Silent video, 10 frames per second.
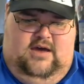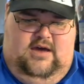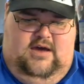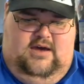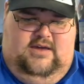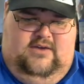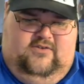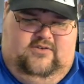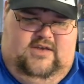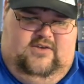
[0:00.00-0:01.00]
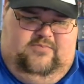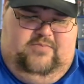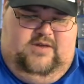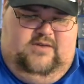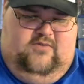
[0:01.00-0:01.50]
It's
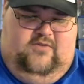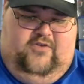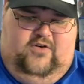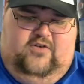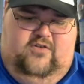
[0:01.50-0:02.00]
being referred